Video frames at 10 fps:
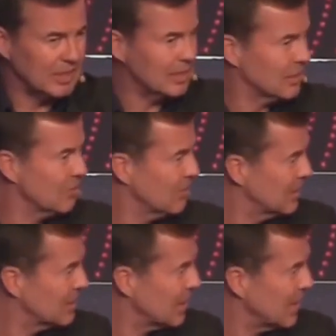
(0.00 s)
and it doesn't fit
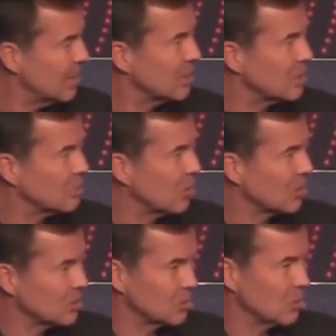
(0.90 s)
into any of these
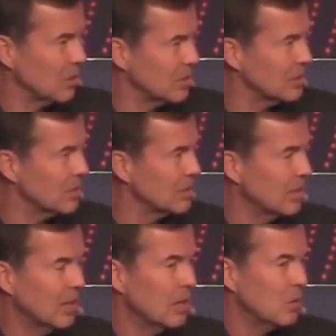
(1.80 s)
boxes. What is this?
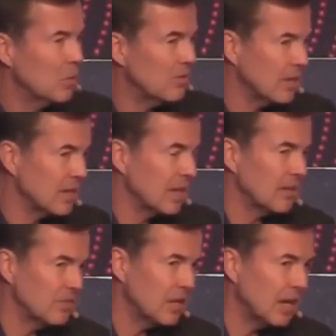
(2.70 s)
We've had the
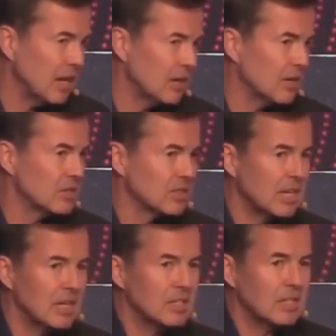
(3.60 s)
FDA on our
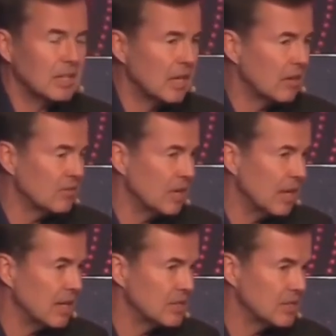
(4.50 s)
stage, and the
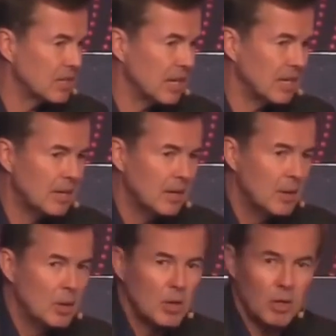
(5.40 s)
FDA has said
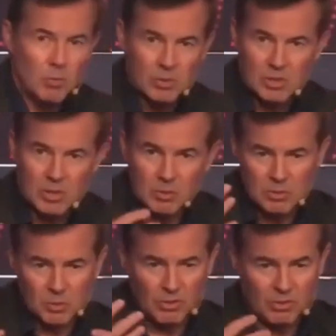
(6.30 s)
it was
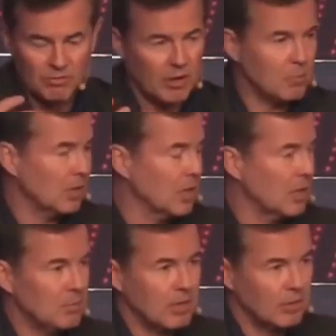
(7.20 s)
with a pharma
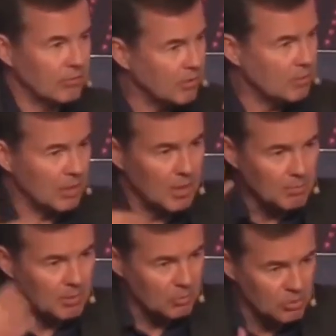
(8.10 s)
company, and the pharma
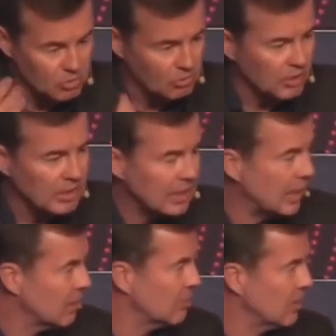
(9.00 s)
company was drilling
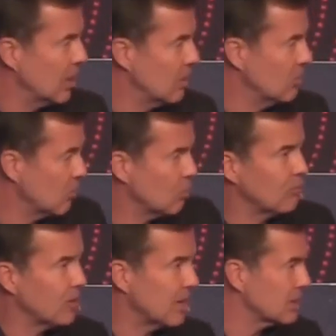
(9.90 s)
the FDA. You don't
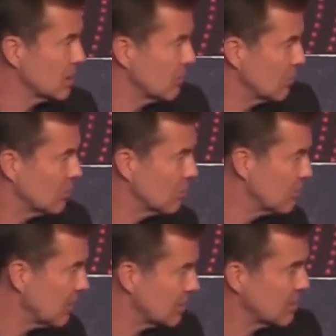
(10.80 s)
go fast enough, you don't go
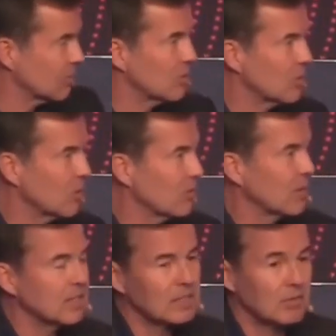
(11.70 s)
fast enough, you don't go
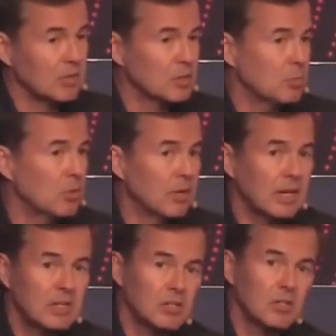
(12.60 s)
fast enough. And this poor
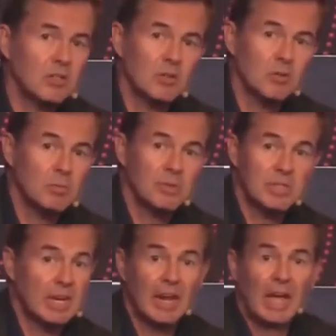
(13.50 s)
guy turned to the room and
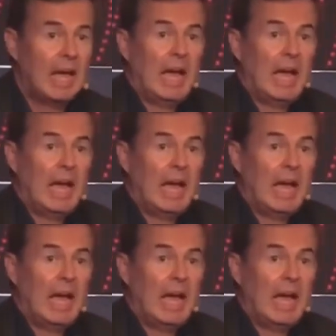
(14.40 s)
said,